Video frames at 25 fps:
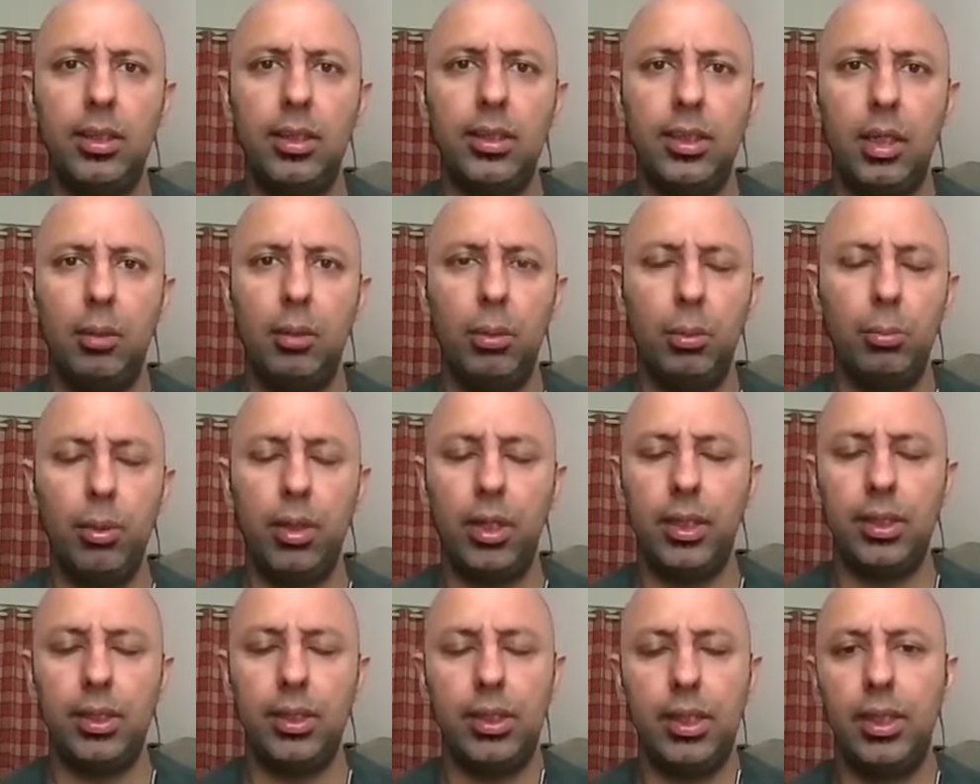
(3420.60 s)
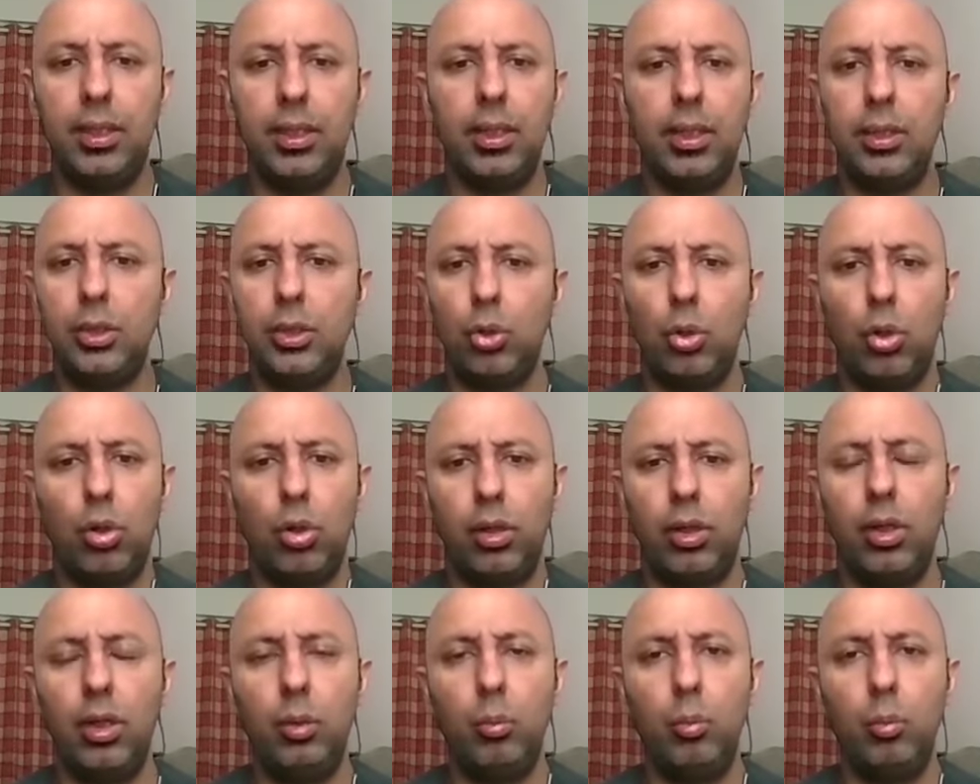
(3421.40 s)
side people are saying that it's not
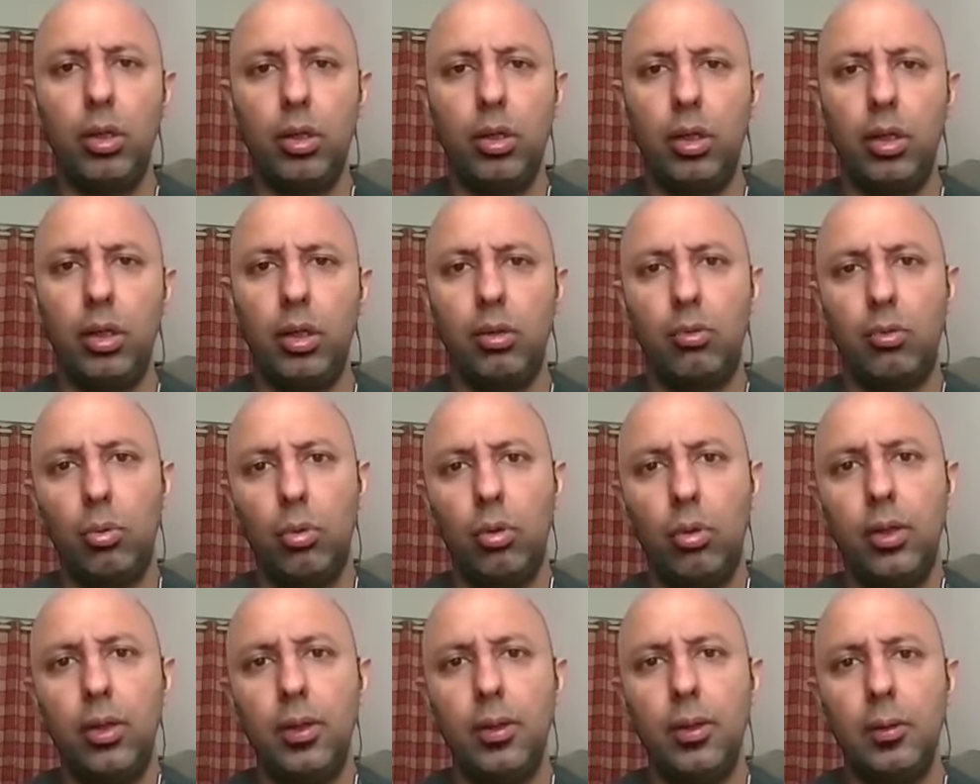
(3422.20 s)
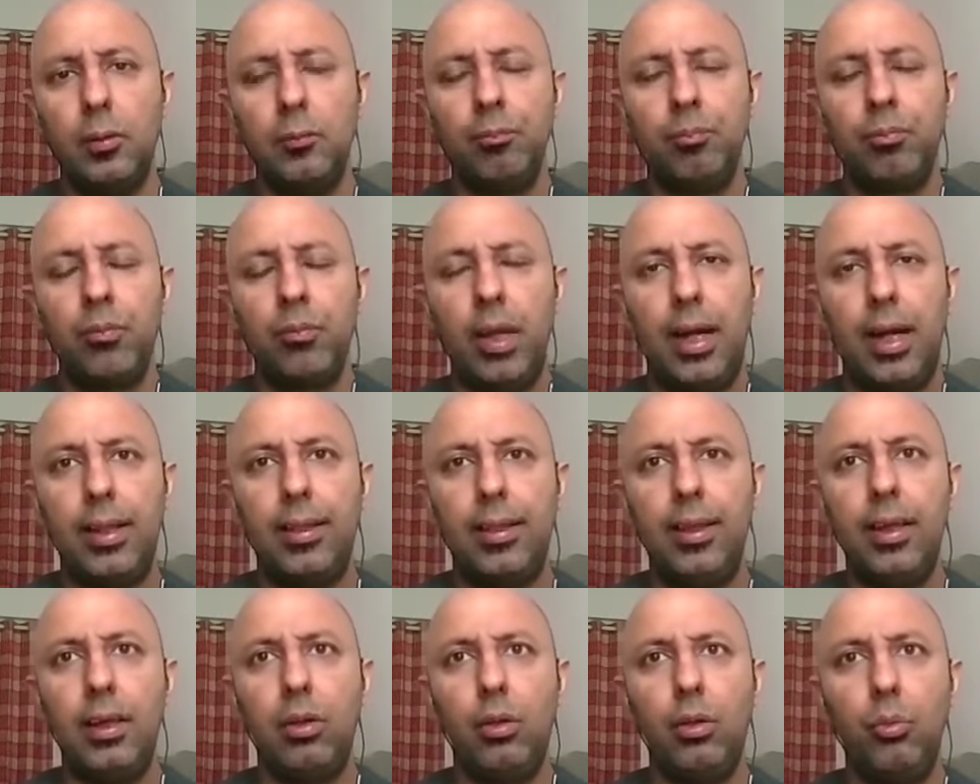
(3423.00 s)
really working. So I
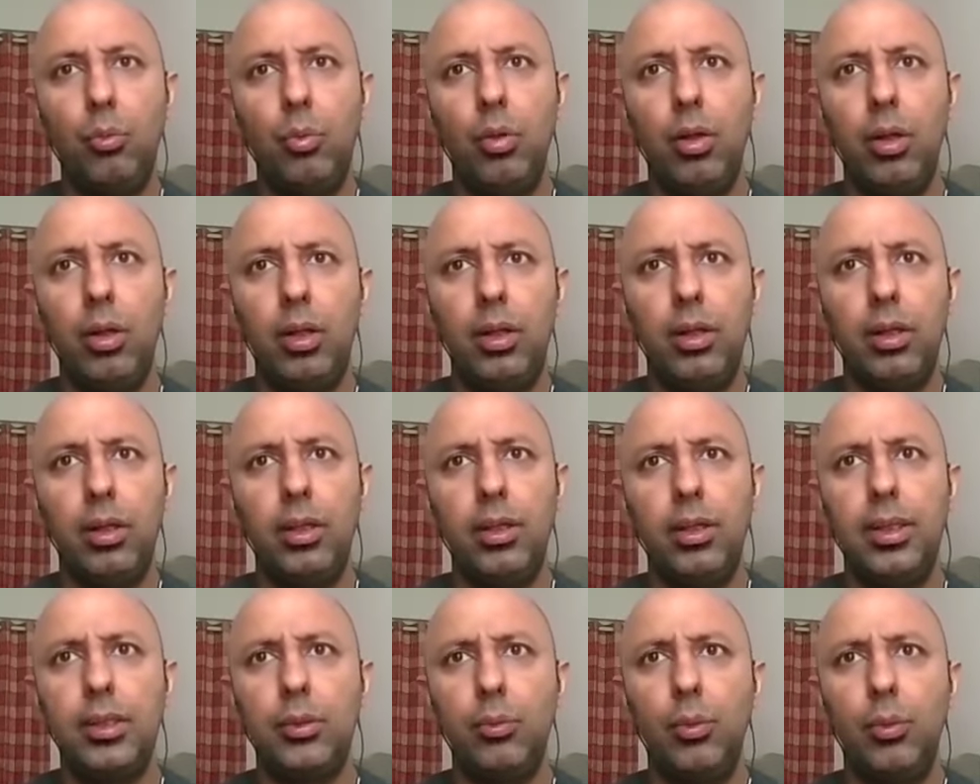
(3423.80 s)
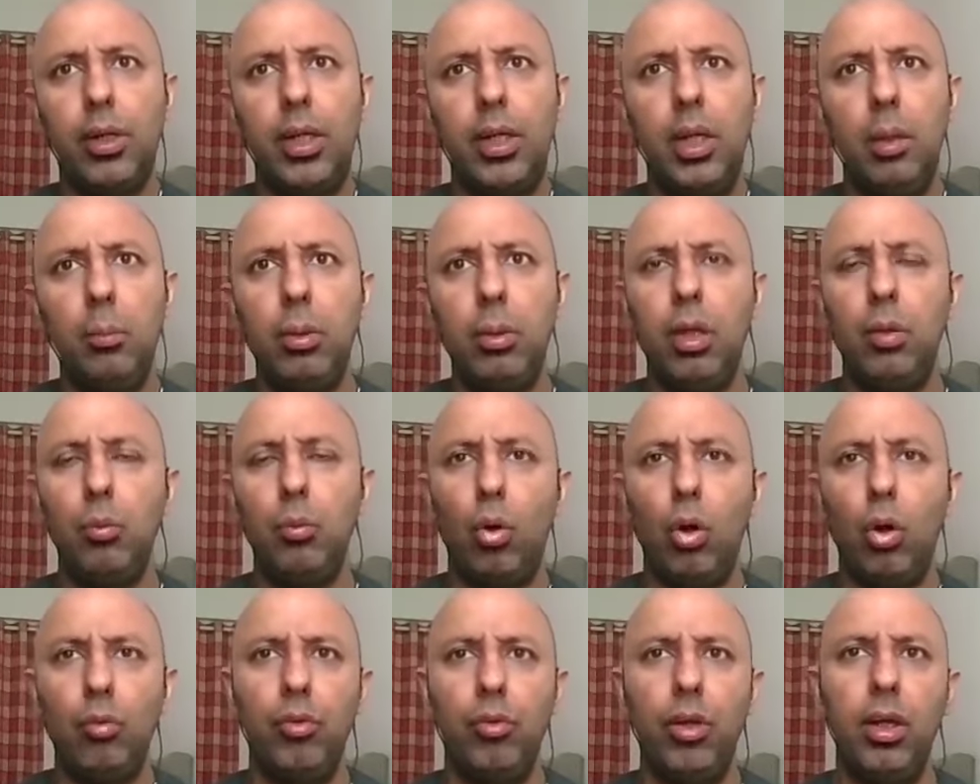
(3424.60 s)
think this will keep
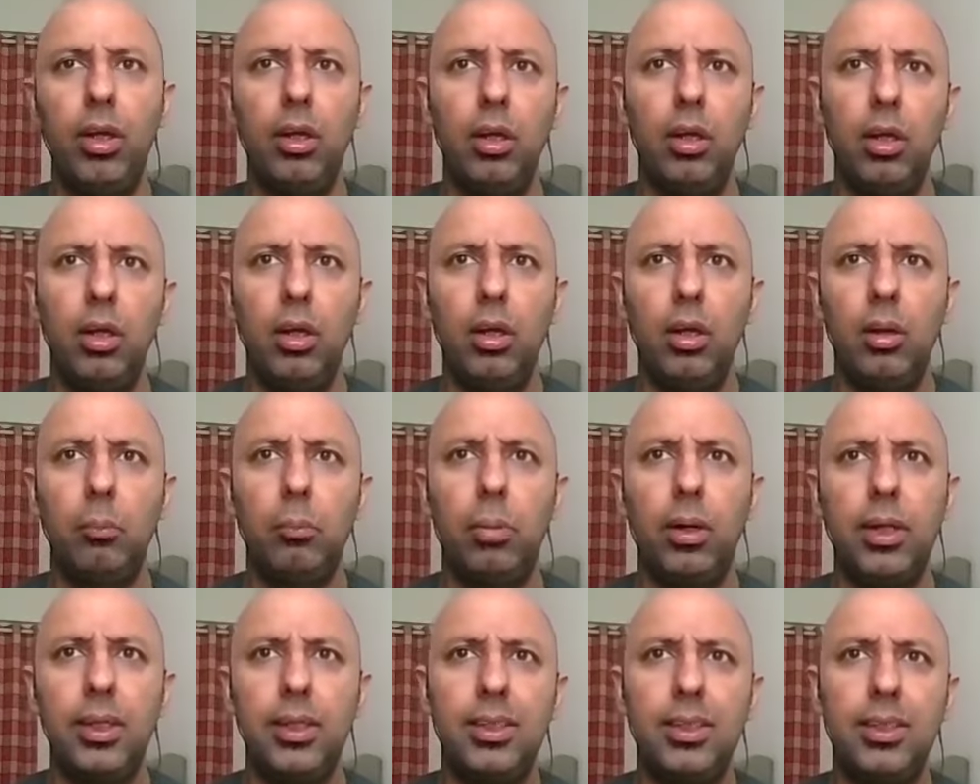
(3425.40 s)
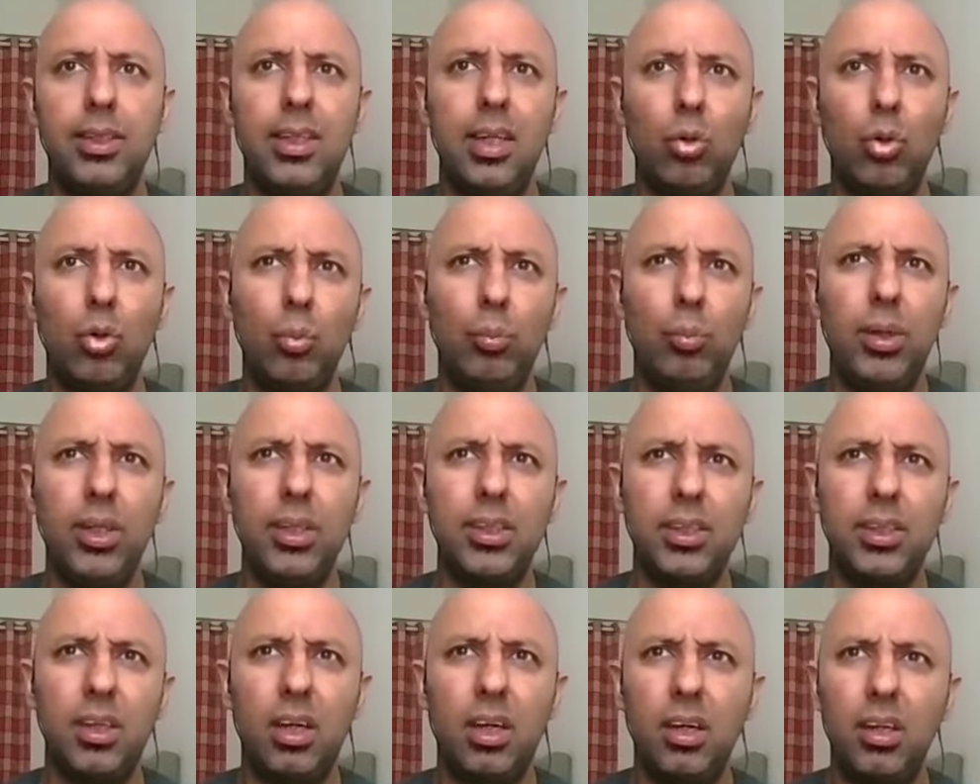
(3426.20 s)
evolving, but is there going to be a
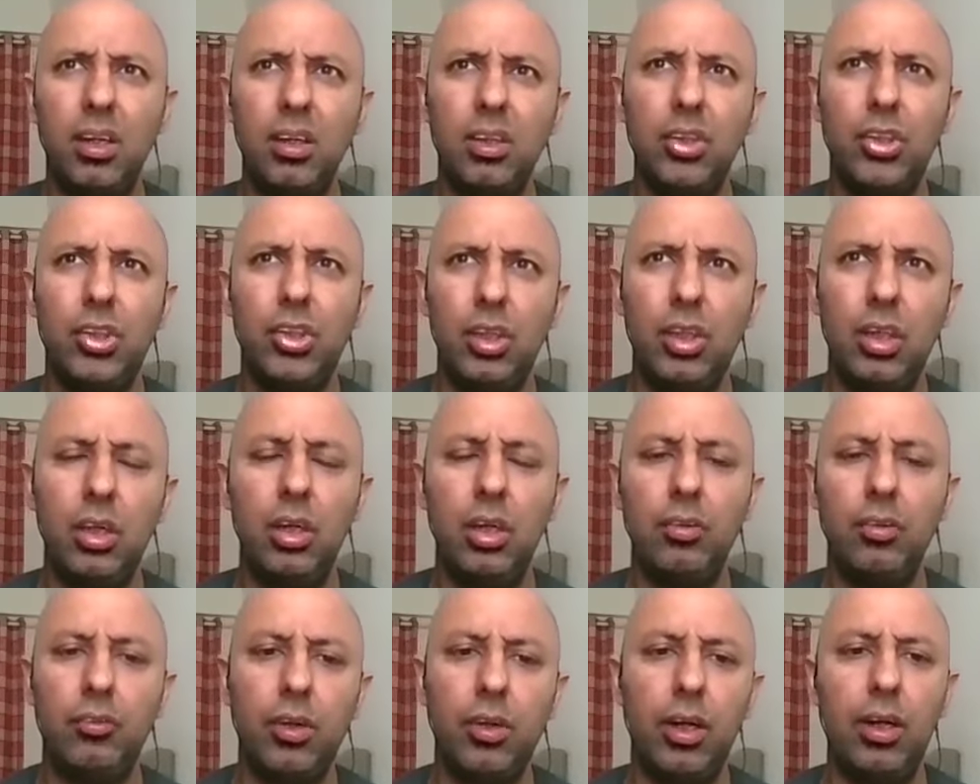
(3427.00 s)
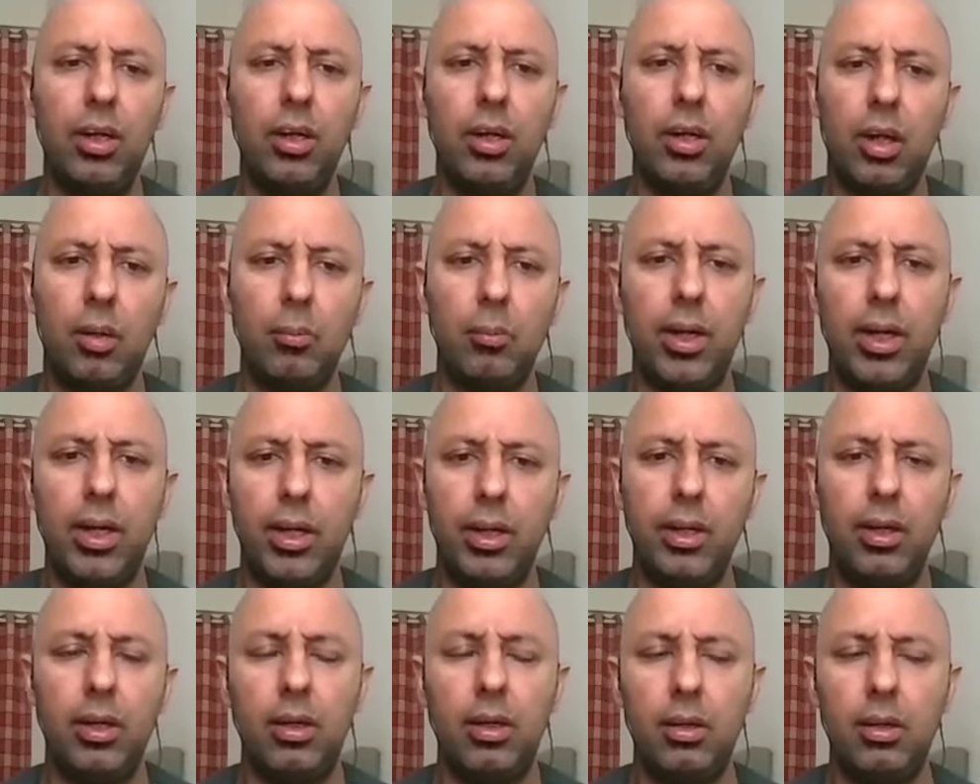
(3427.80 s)
sudden shift and
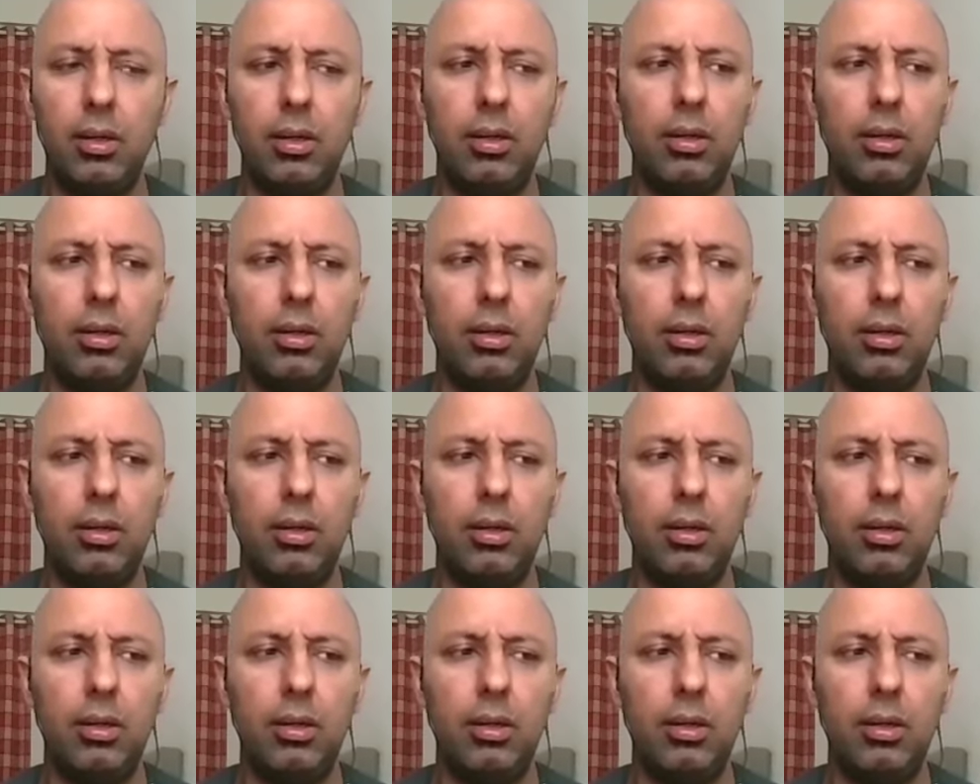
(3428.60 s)
dramatic